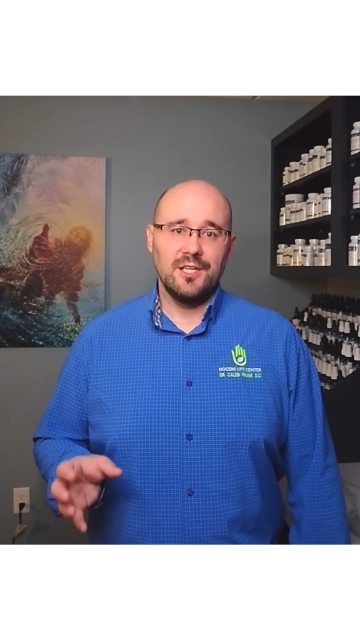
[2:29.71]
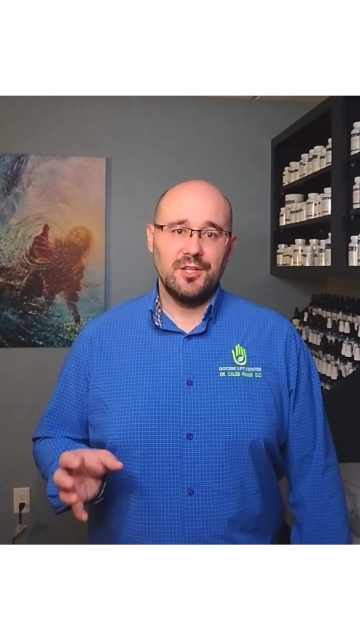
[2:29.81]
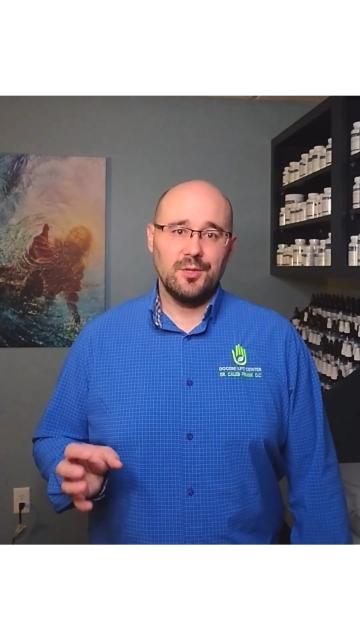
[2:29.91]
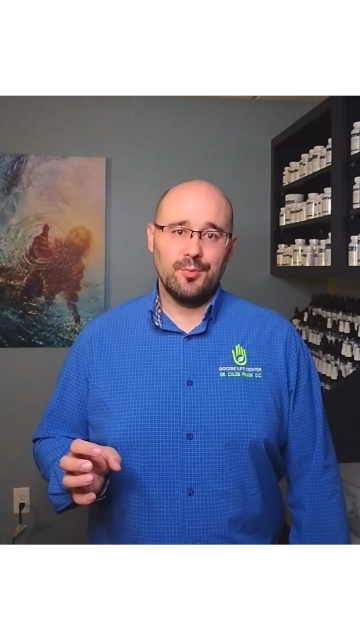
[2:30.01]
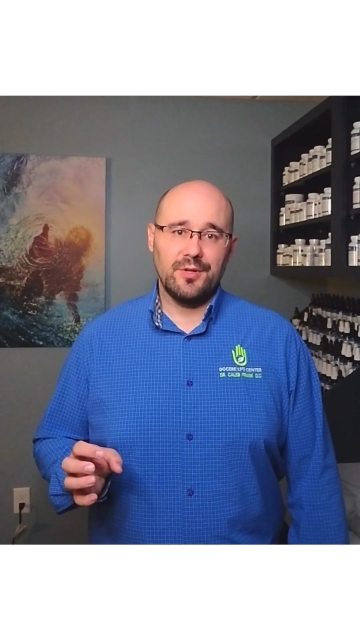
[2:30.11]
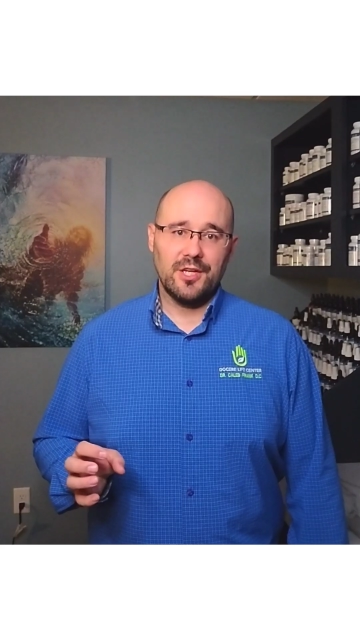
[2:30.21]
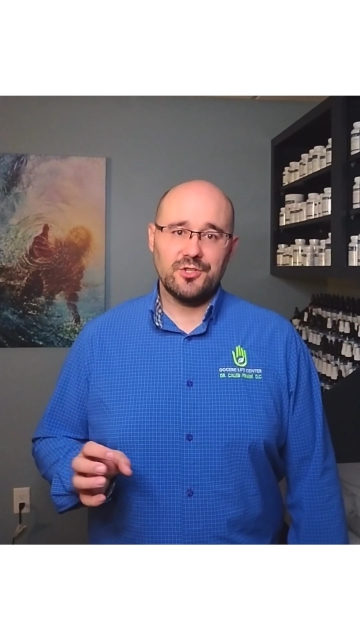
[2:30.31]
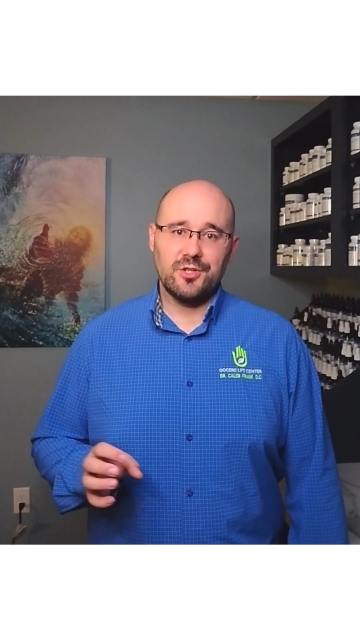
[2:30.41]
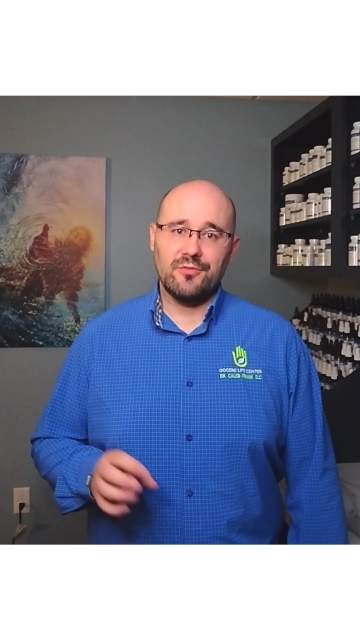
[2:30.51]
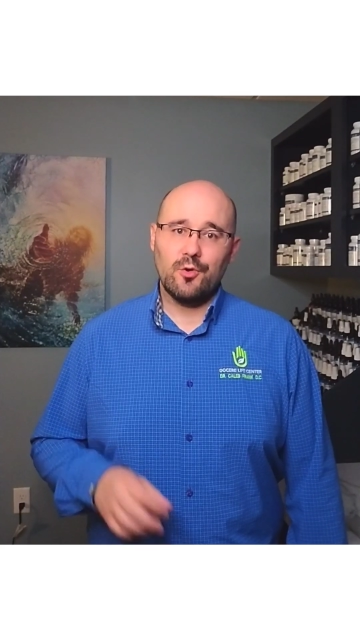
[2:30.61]
the
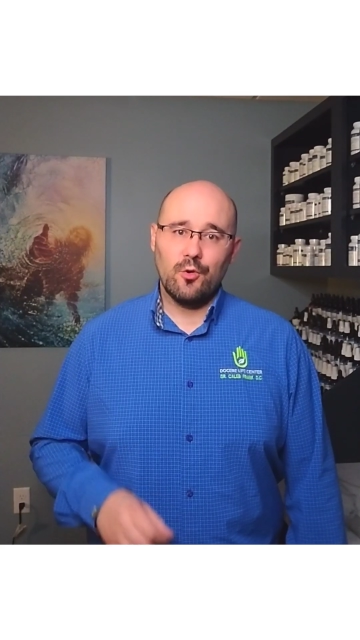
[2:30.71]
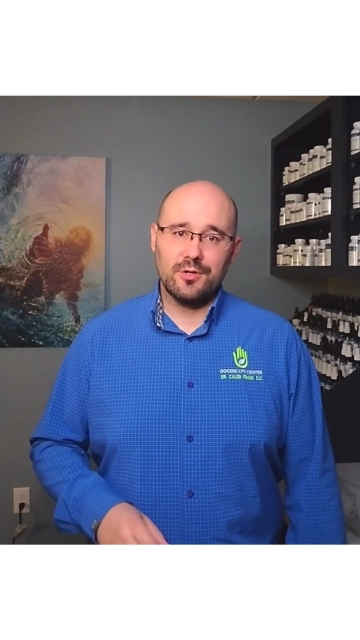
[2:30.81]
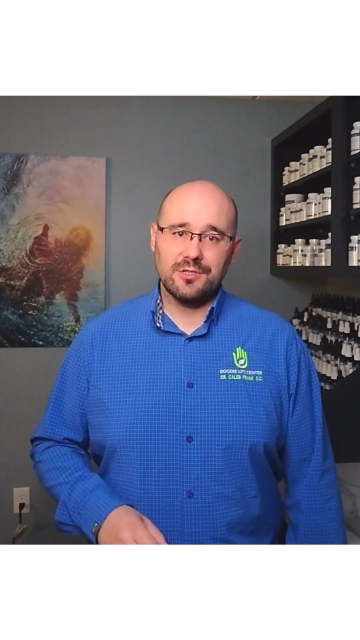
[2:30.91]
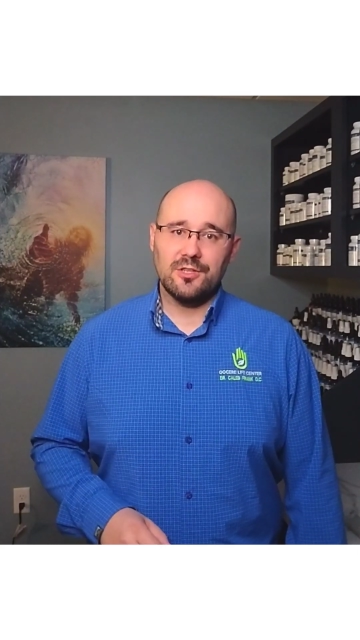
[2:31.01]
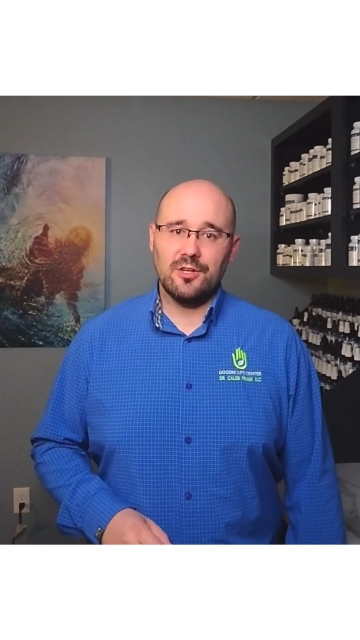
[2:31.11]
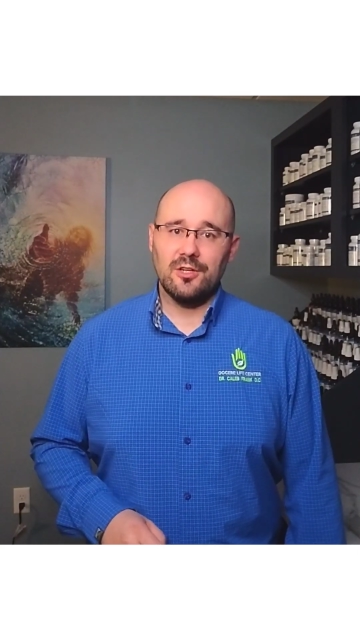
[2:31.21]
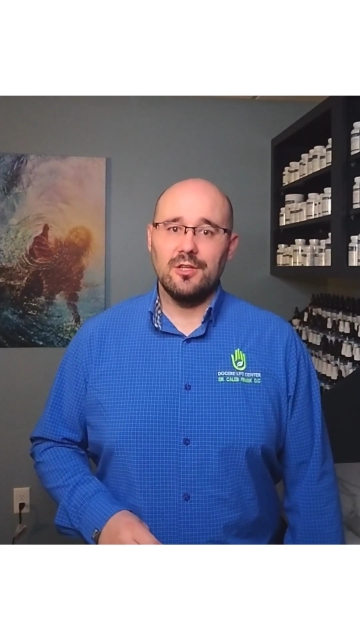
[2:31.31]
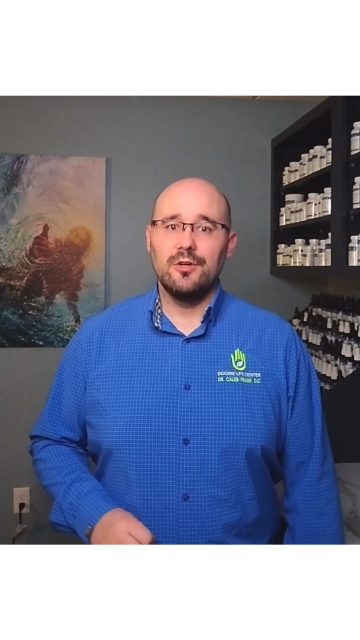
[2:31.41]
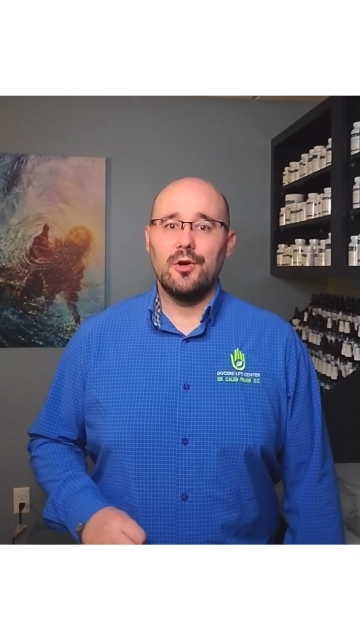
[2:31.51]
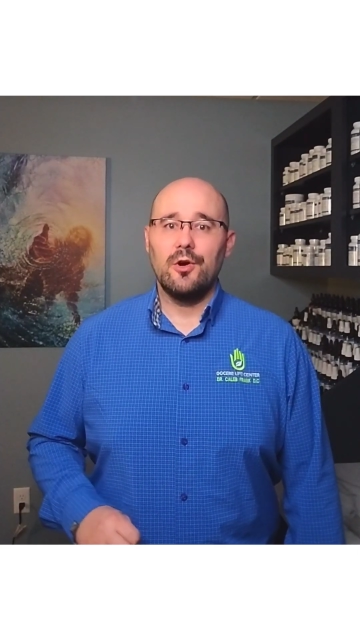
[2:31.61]
production of cortisol
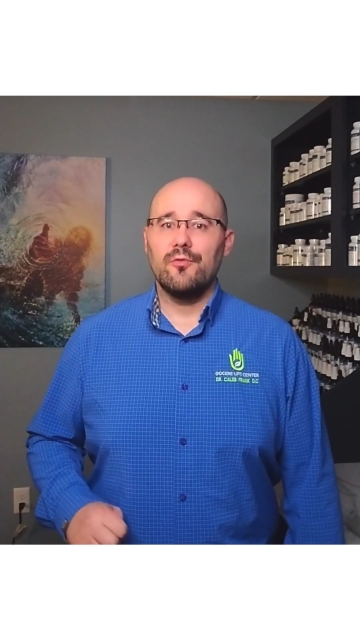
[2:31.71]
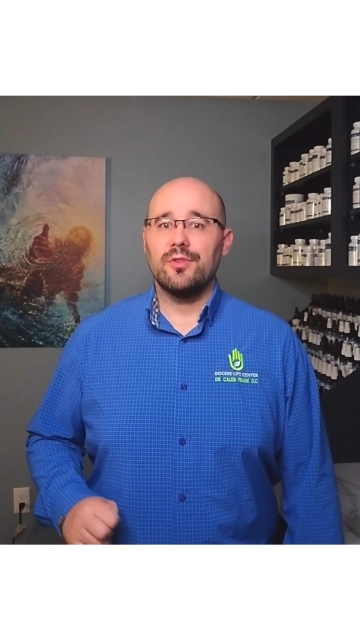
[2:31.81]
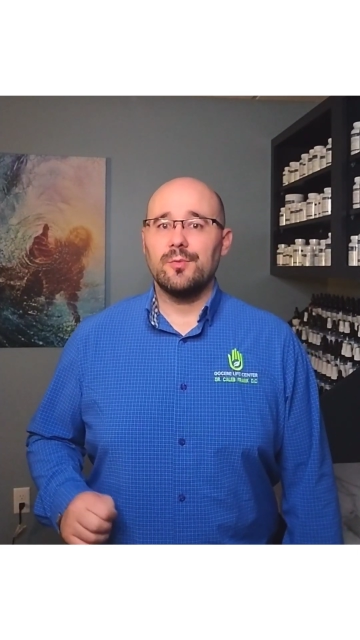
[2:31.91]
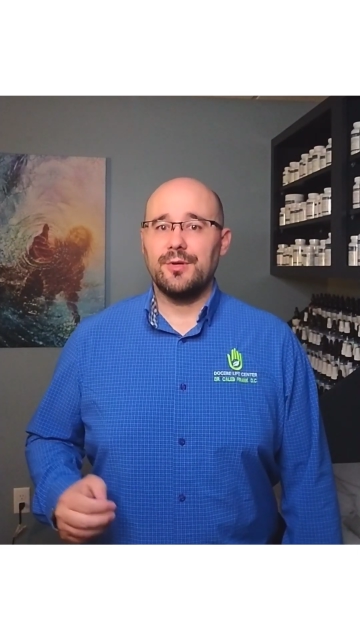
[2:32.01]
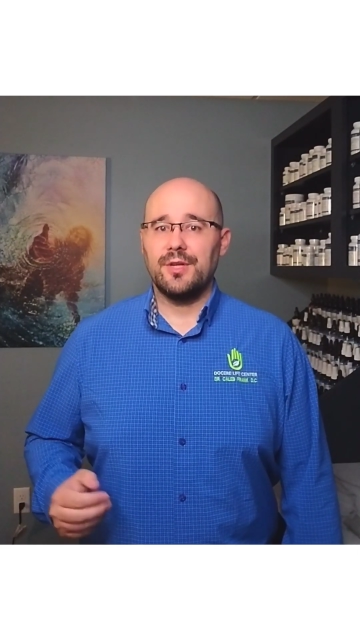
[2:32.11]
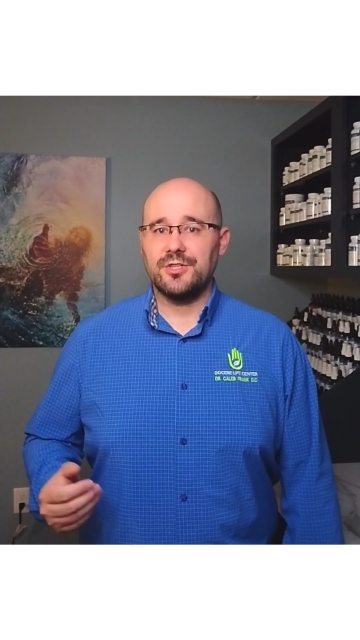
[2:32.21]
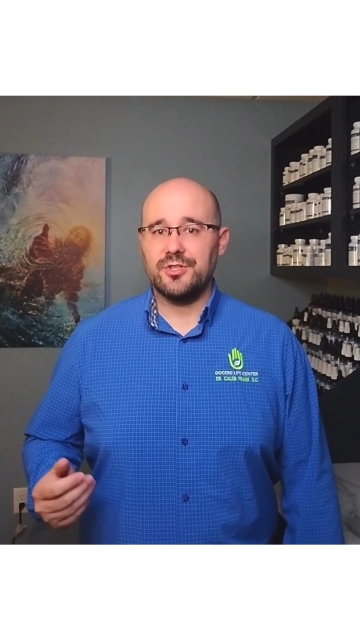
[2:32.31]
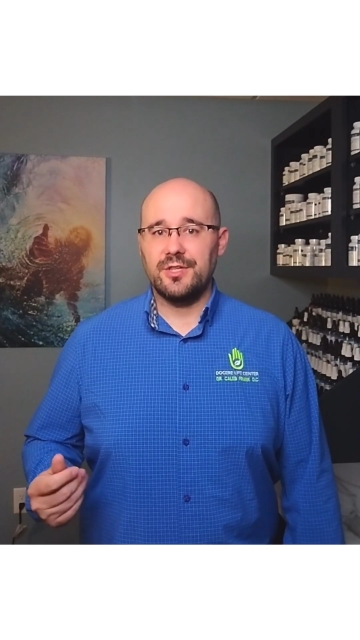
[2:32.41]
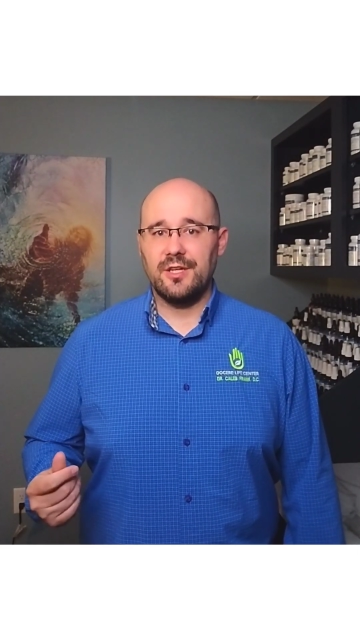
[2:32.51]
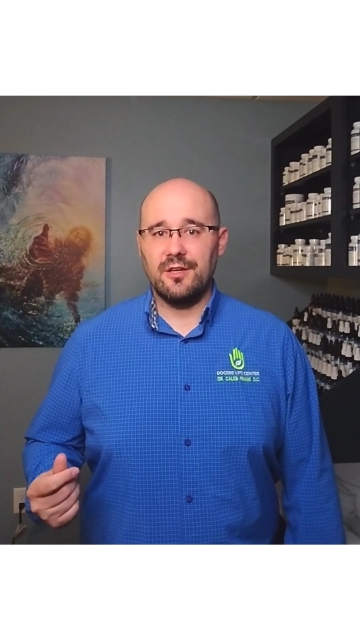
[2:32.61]
over the
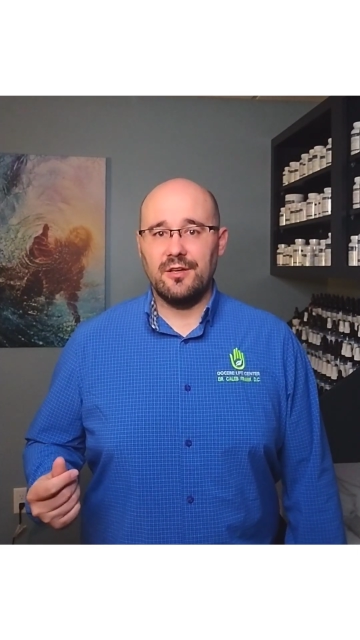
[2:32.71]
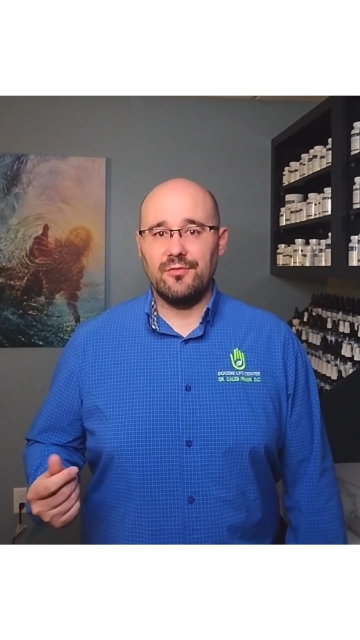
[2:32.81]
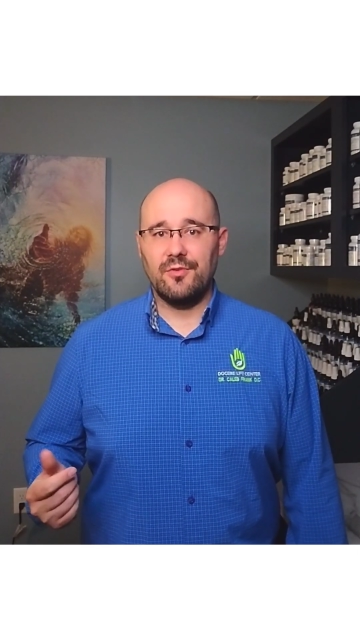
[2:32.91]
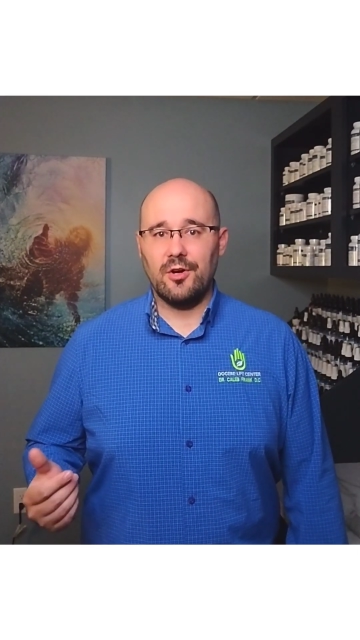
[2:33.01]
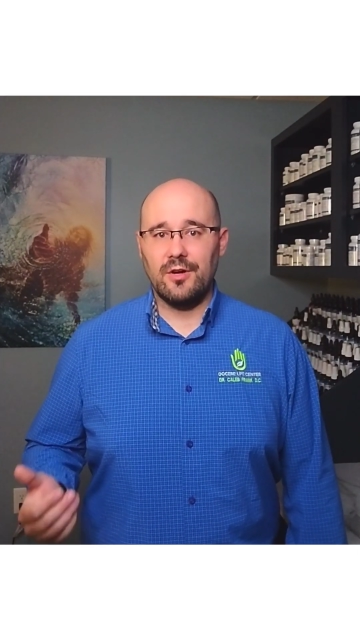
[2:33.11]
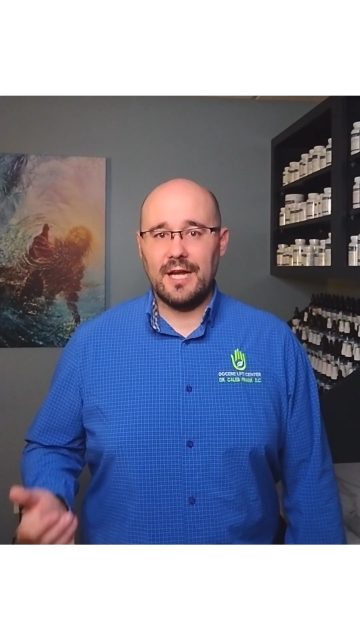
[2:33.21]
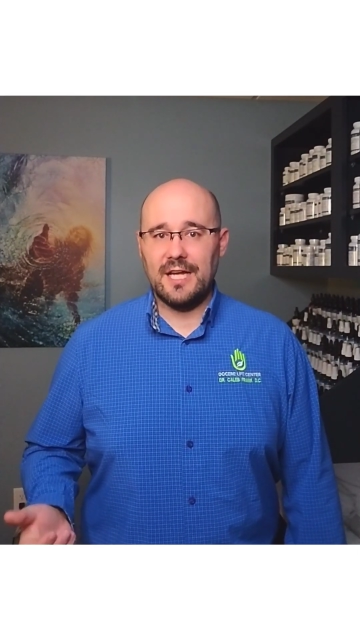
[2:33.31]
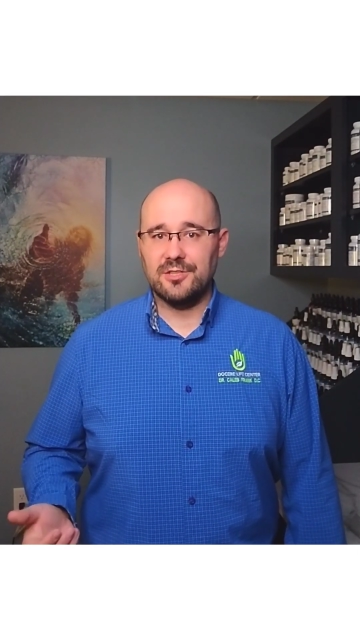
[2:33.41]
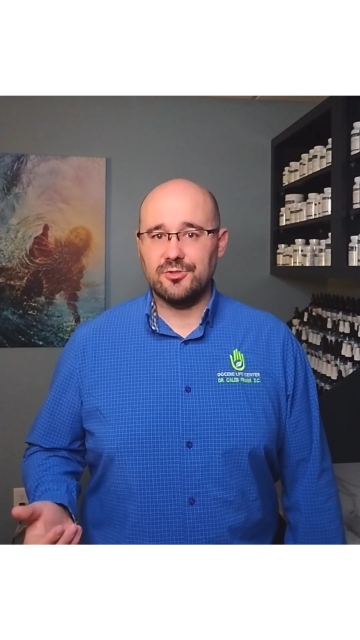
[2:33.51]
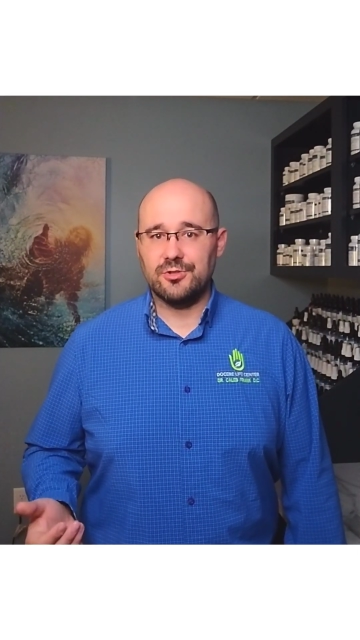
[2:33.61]
production of our
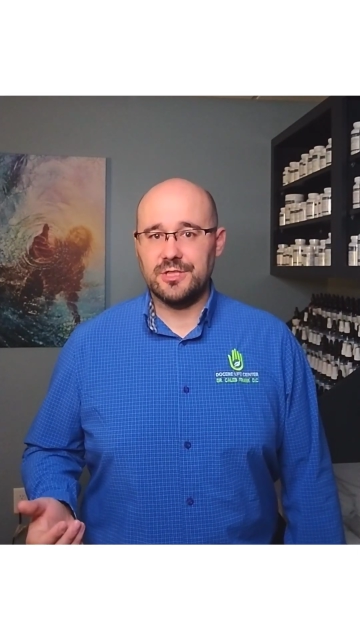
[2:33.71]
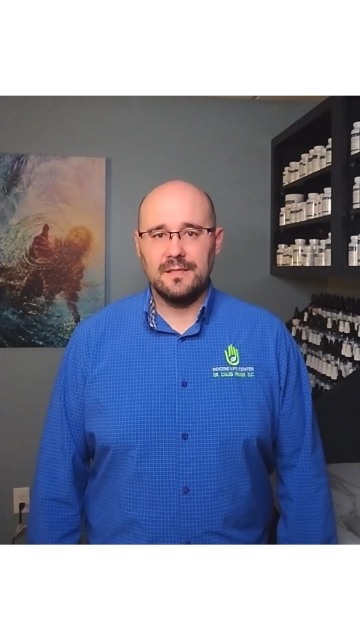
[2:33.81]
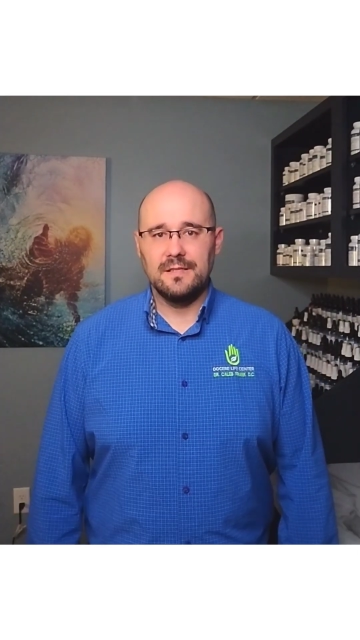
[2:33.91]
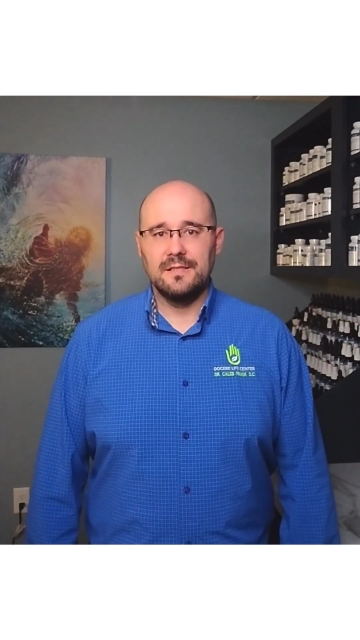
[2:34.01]
estrogens.